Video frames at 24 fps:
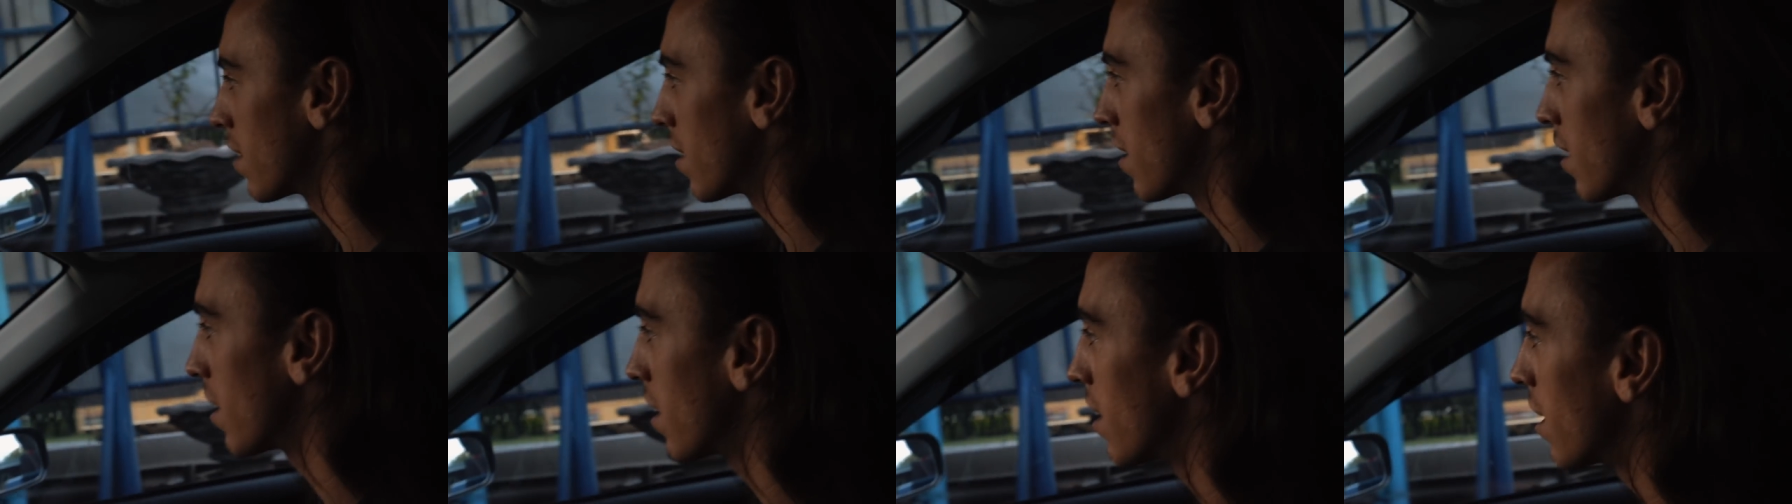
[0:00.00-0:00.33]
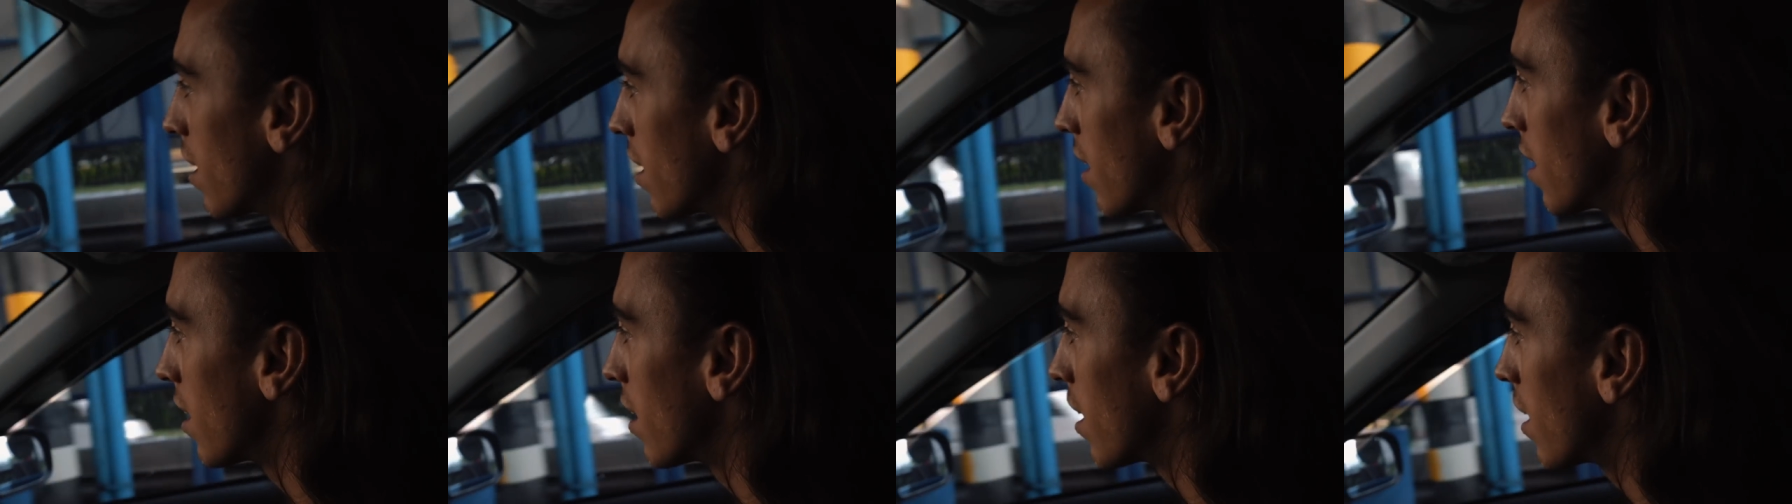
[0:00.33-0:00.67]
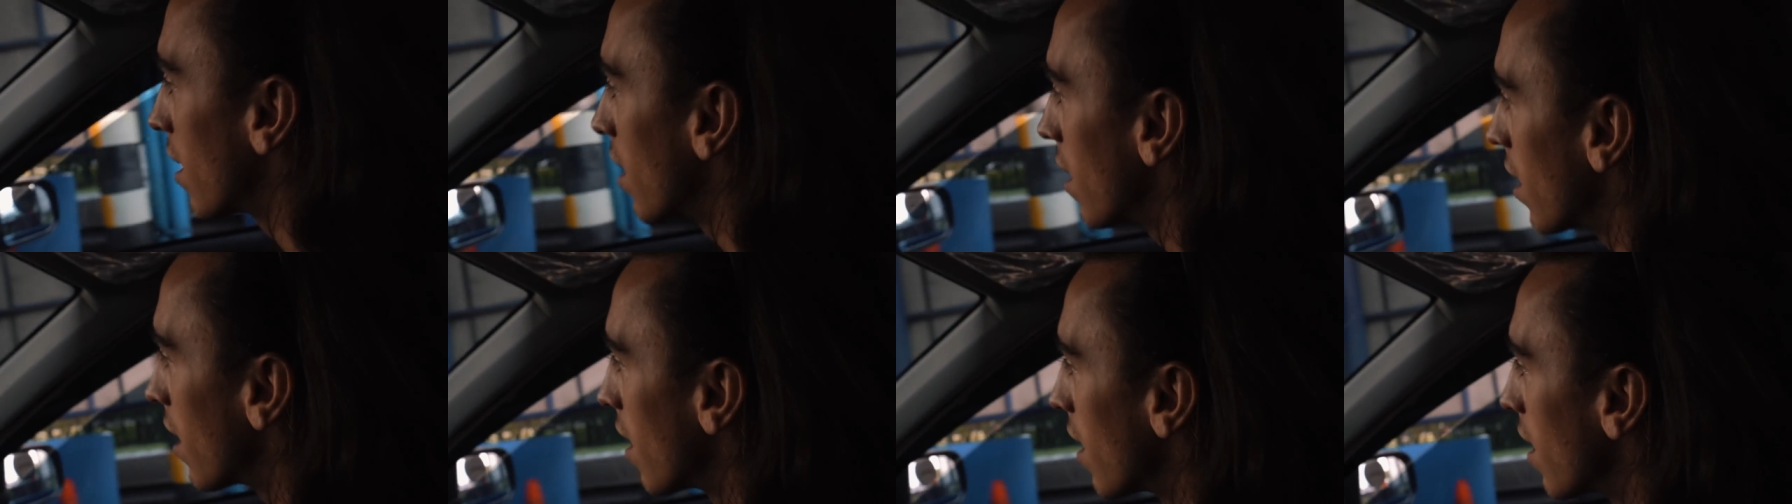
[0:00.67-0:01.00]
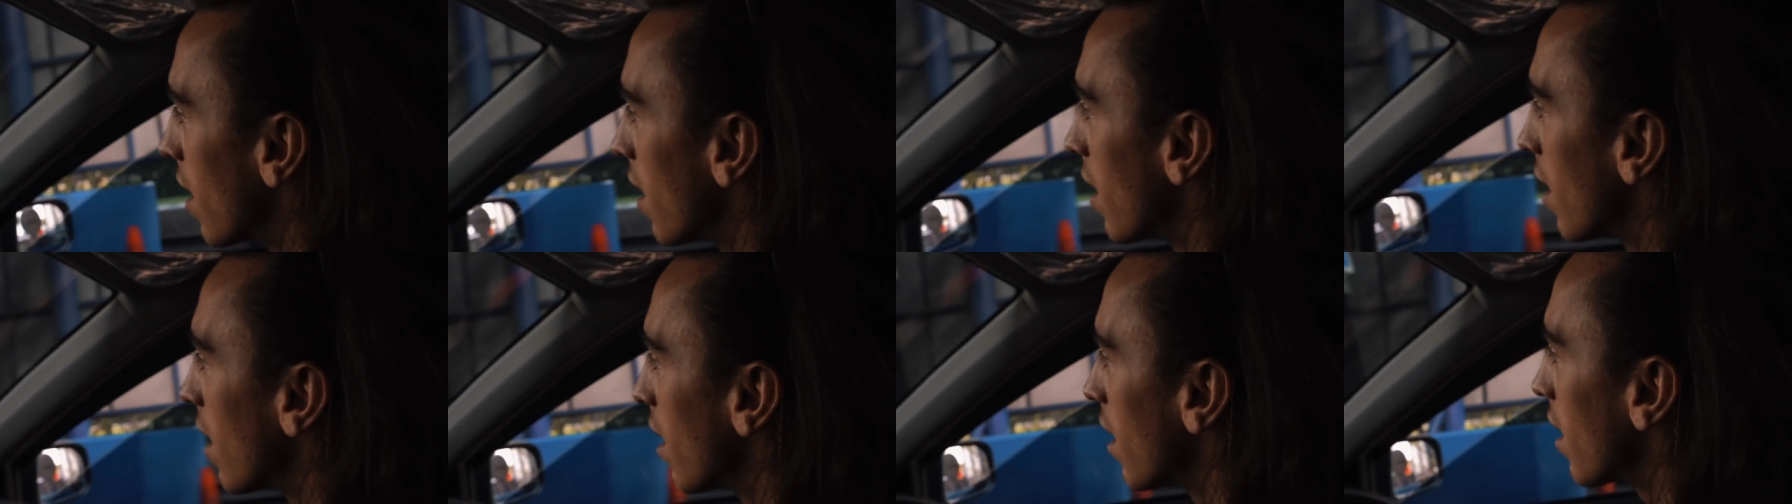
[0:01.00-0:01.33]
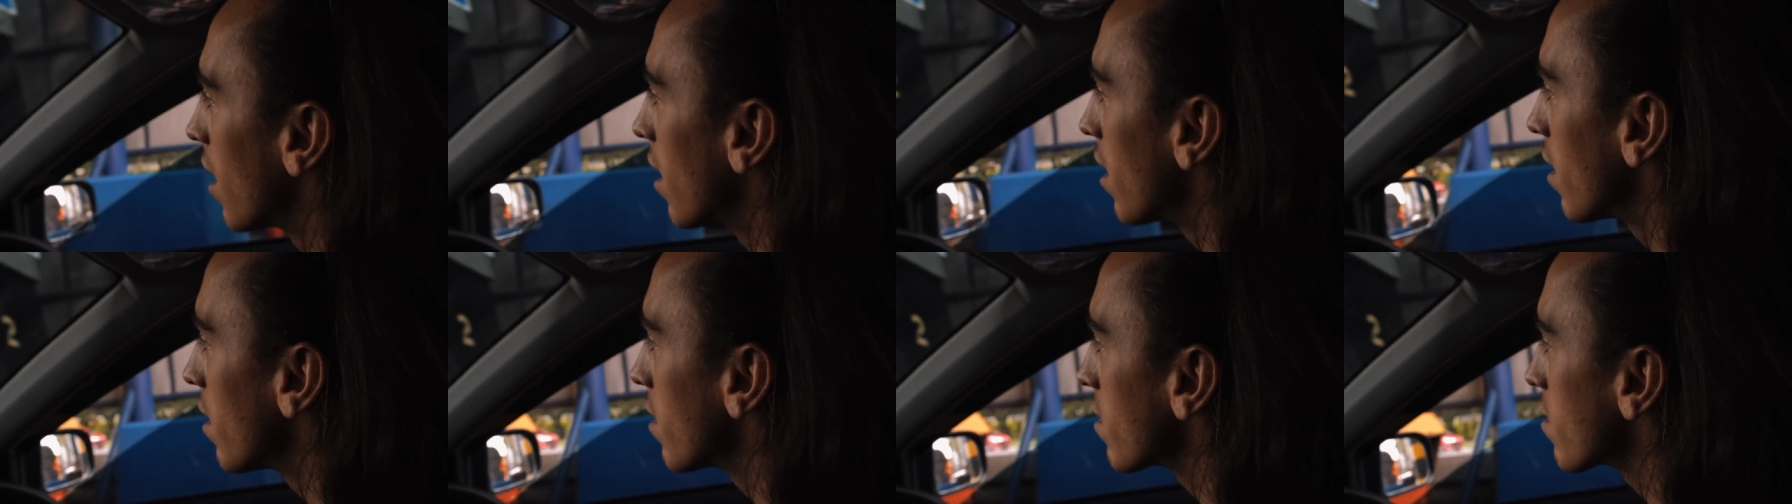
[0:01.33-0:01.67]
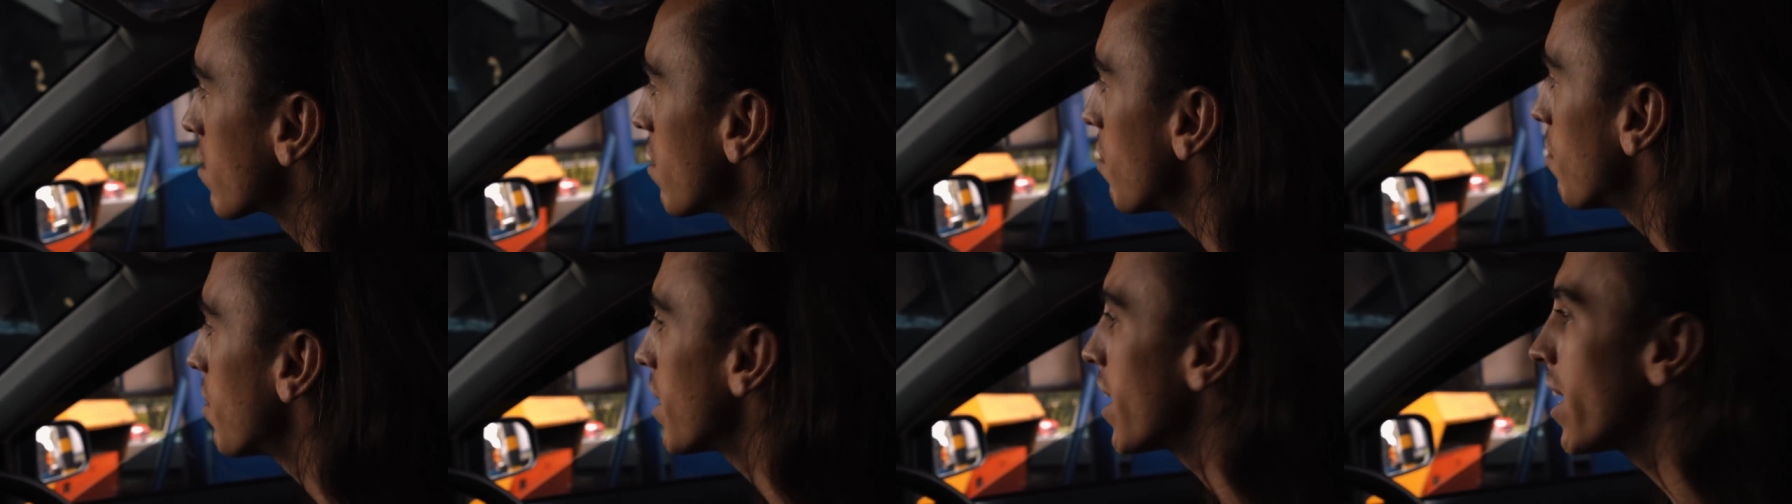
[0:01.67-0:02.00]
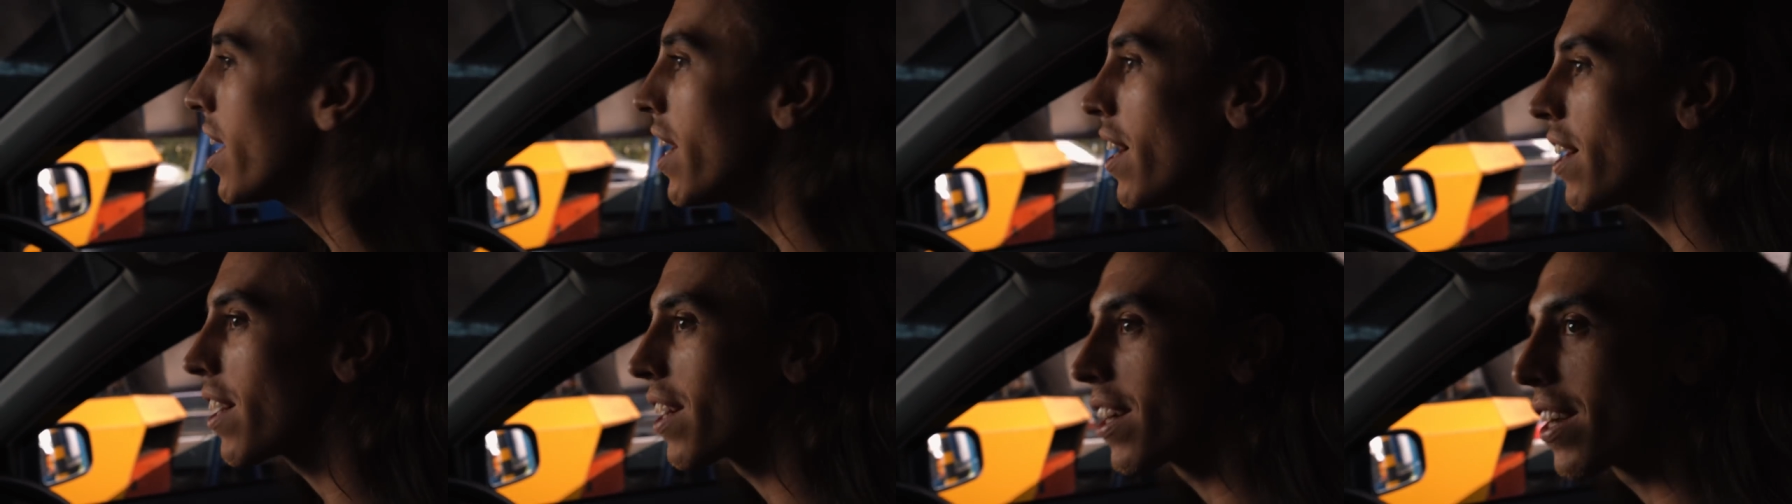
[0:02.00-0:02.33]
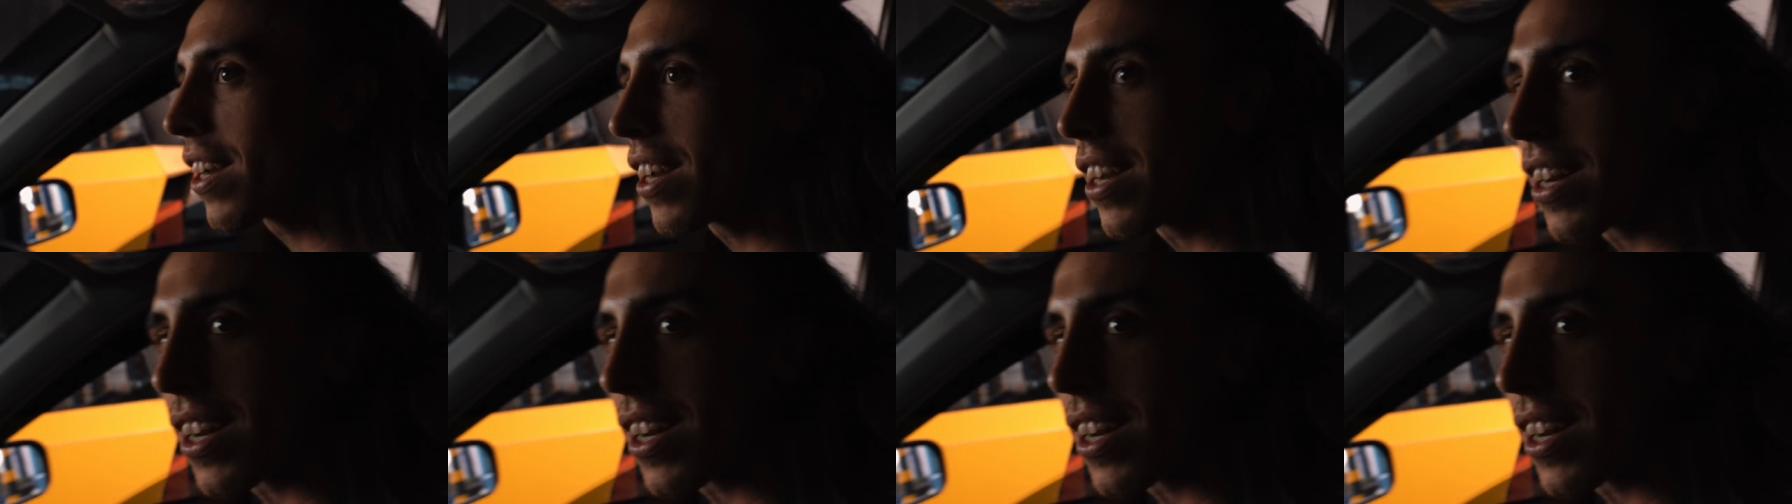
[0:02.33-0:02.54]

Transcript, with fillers: Why do you keep doing this? There's no one here.